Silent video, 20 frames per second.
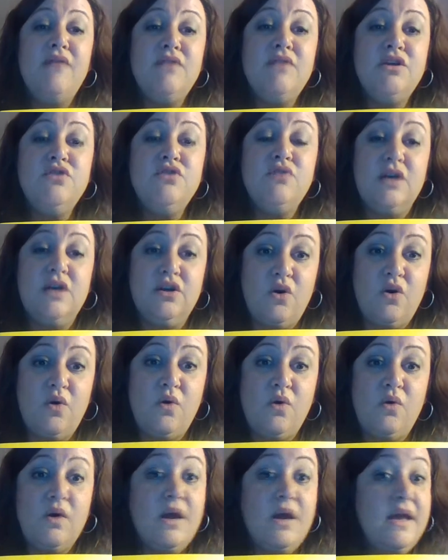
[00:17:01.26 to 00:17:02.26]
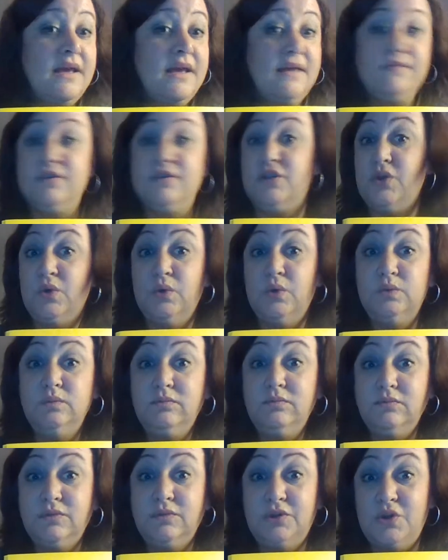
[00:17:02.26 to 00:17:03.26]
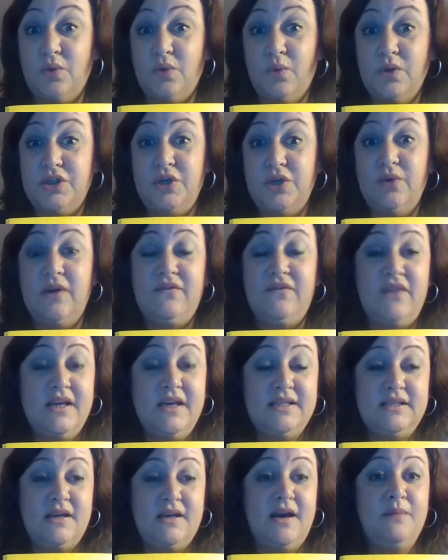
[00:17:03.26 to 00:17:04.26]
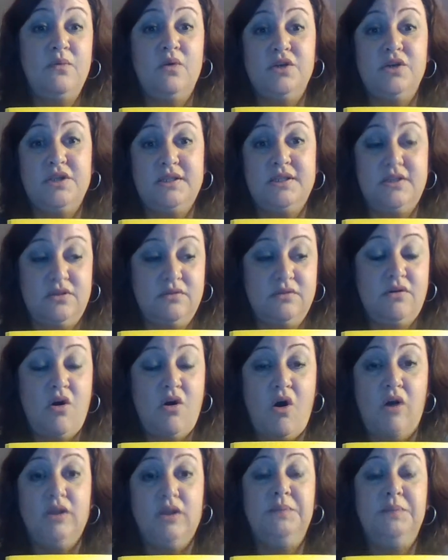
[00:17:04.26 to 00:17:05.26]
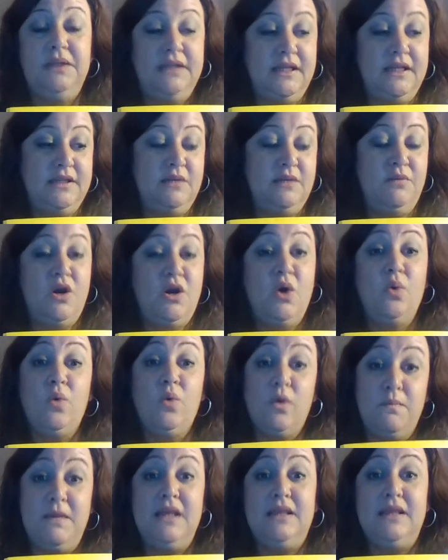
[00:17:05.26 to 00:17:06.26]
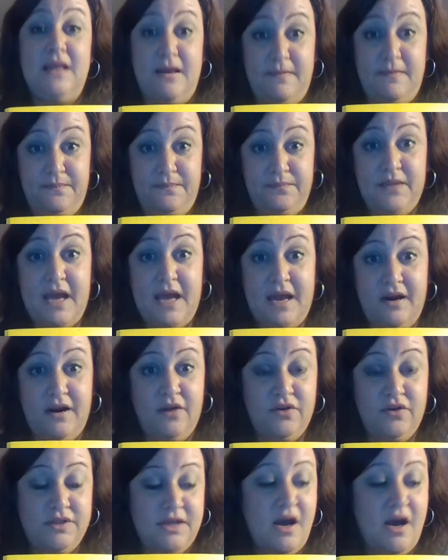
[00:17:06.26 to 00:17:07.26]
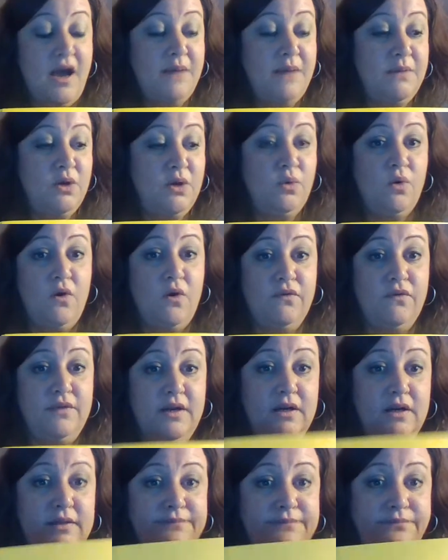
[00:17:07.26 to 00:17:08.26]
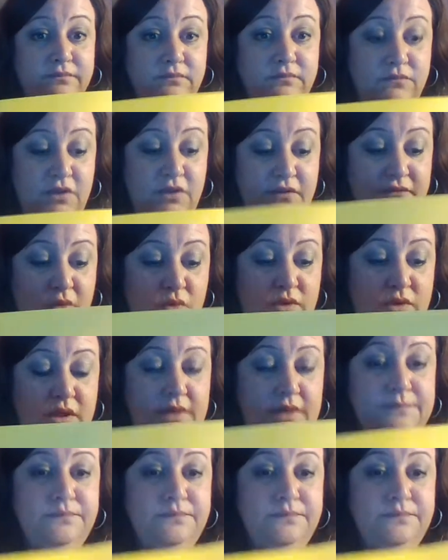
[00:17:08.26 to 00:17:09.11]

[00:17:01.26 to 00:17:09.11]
then you can go Zoom, do what we're doing, FaceTime, or just call them and let them know, or meet them at another time and go over their folder.